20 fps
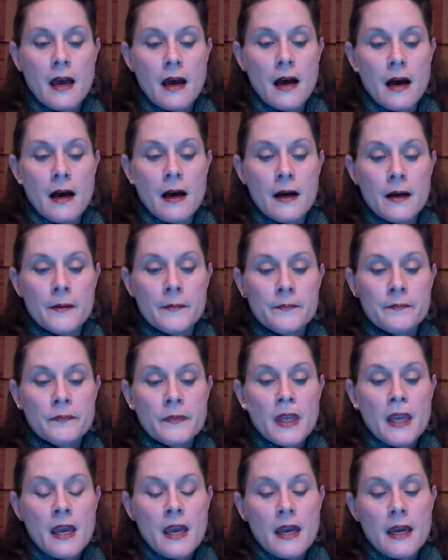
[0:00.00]

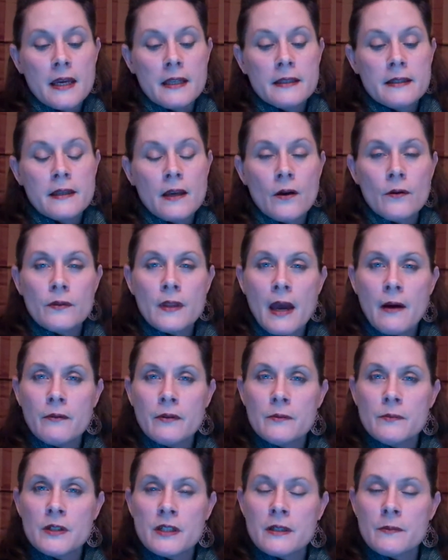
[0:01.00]
And so that
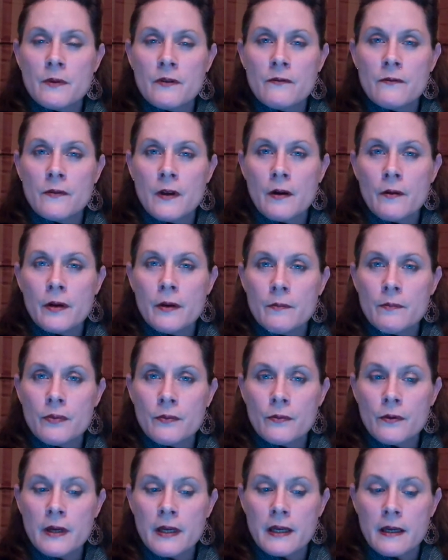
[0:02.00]
would just be very
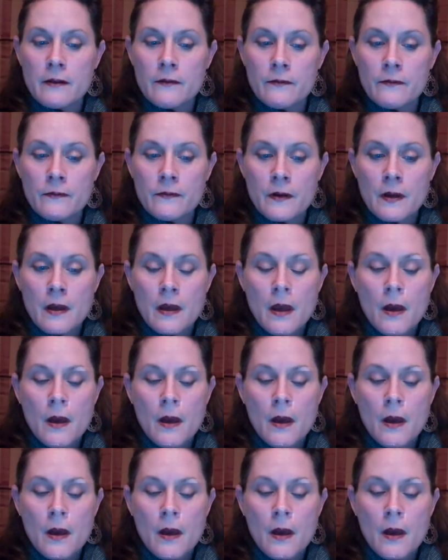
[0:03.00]
brief,